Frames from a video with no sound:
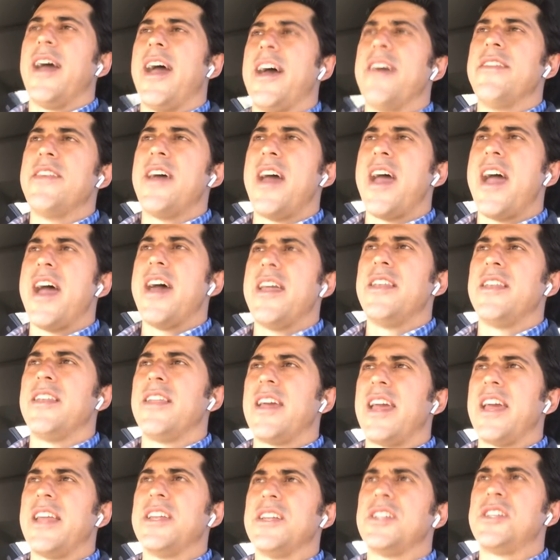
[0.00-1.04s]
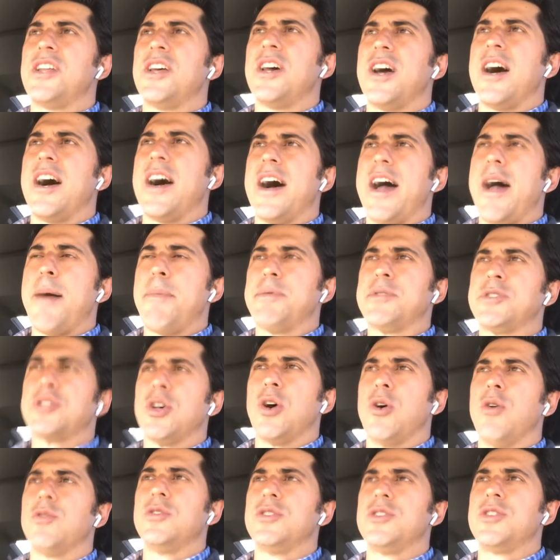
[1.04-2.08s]
And then into
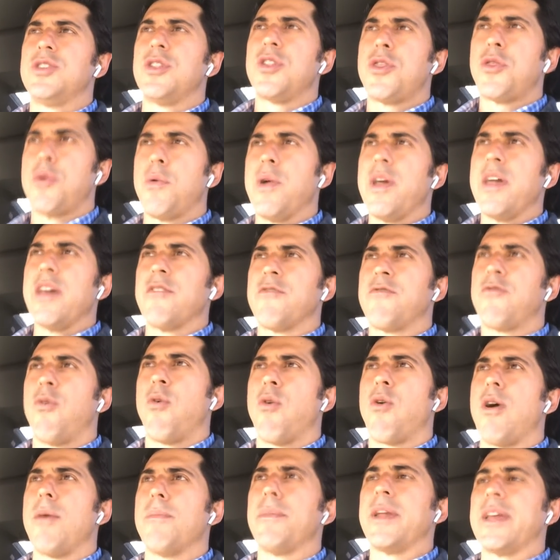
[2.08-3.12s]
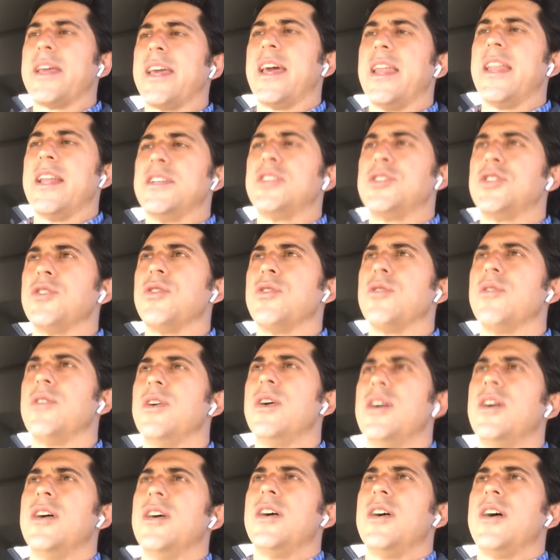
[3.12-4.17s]
episode 3 and 4, I'm going to get into
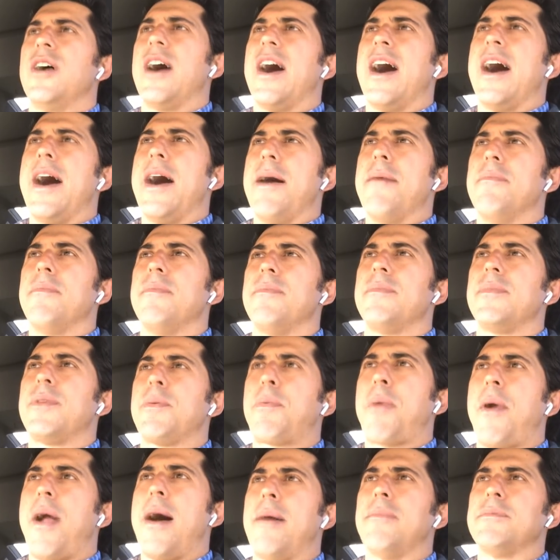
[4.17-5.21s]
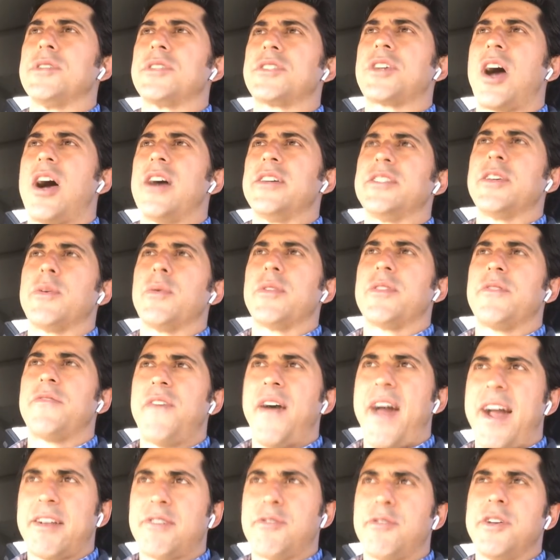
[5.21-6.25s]
the problems it's causing with the
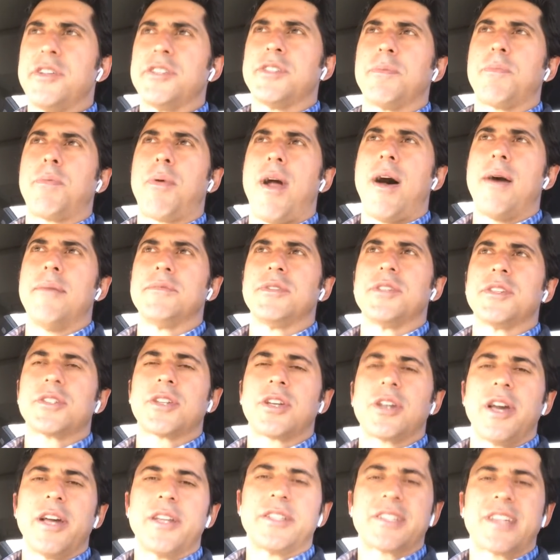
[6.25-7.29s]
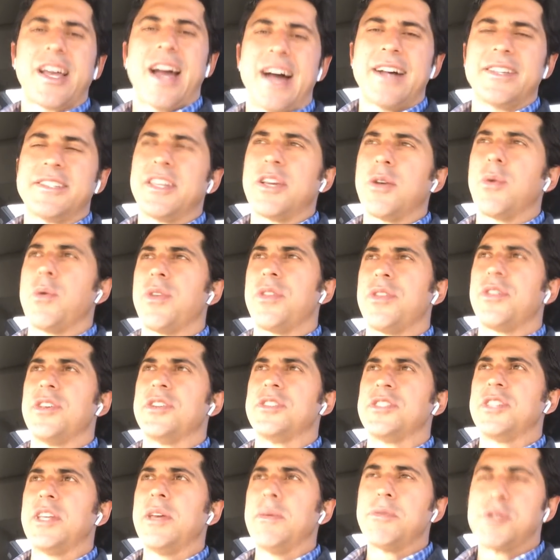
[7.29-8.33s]
factories, the problems it's causing with
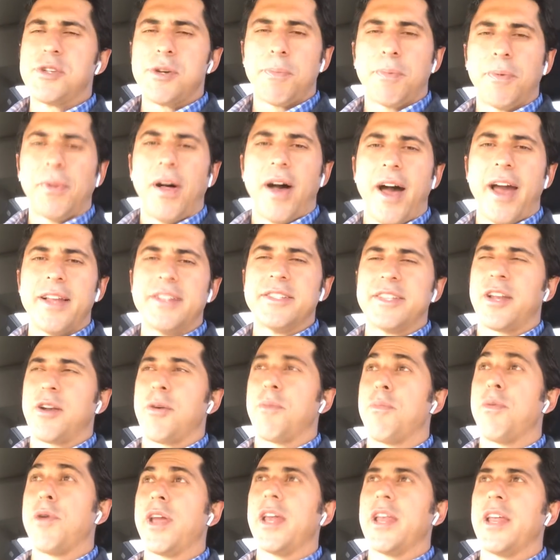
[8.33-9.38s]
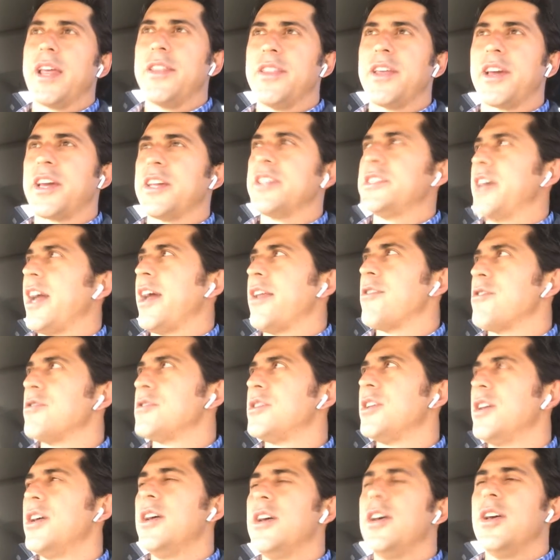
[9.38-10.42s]
the steamship lines that are bringing in the
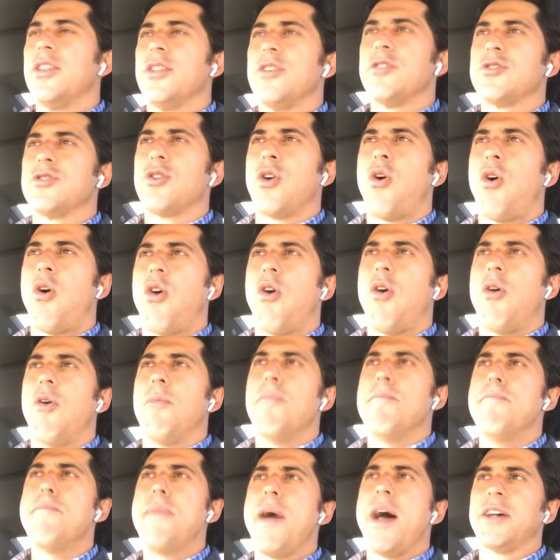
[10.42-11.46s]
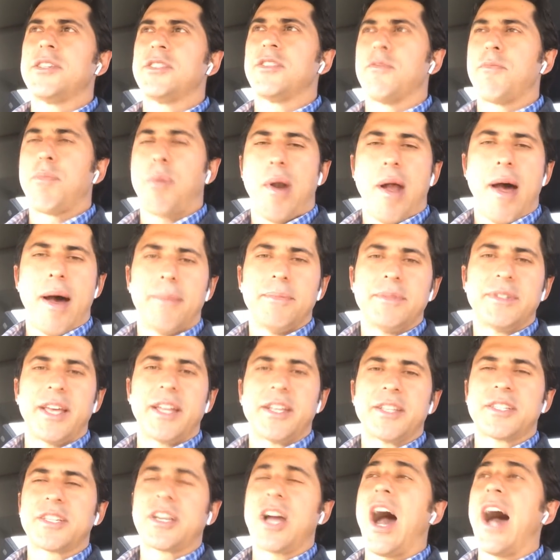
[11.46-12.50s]
containers. There's a whole mess of problems
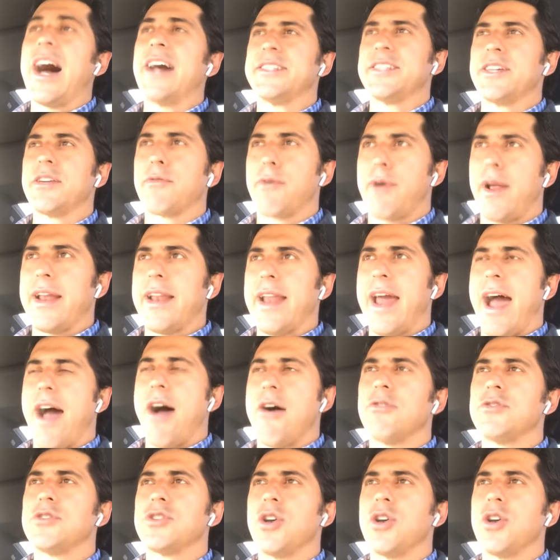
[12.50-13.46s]
that it's causing right now.